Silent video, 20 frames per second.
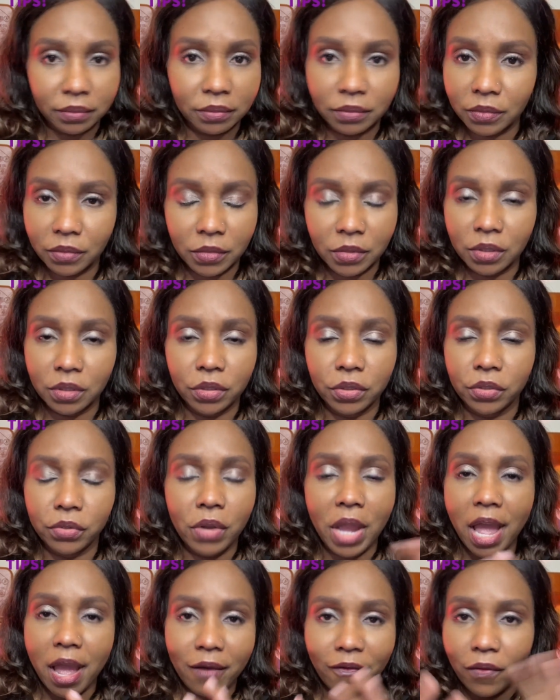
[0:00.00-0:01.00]
you
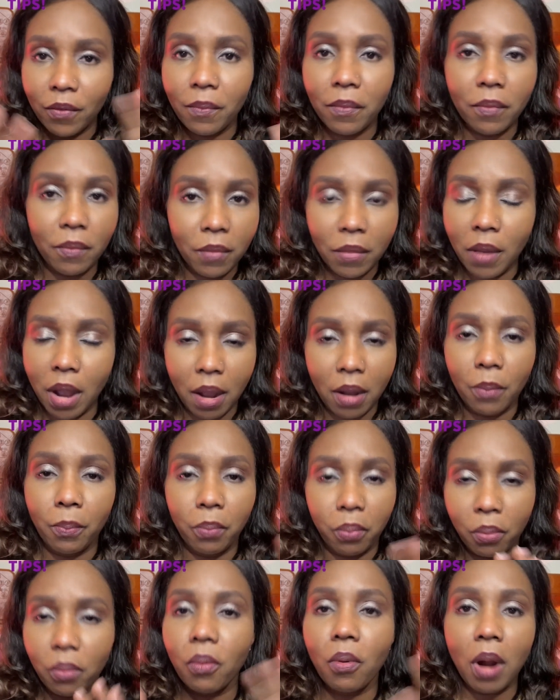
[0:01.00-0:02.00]
have a
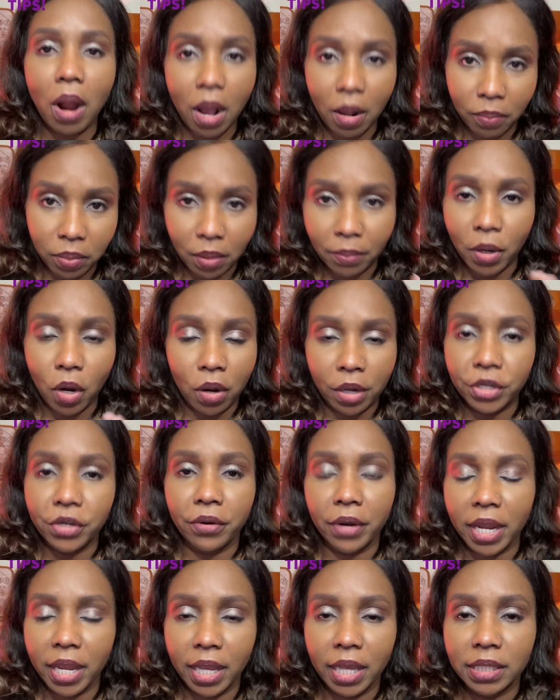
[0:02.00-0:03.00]
problem on your
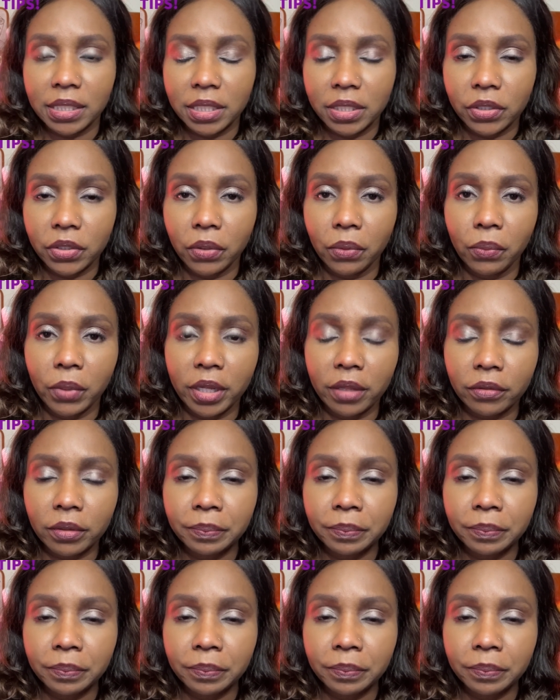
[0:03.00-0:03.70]
hand to deal with.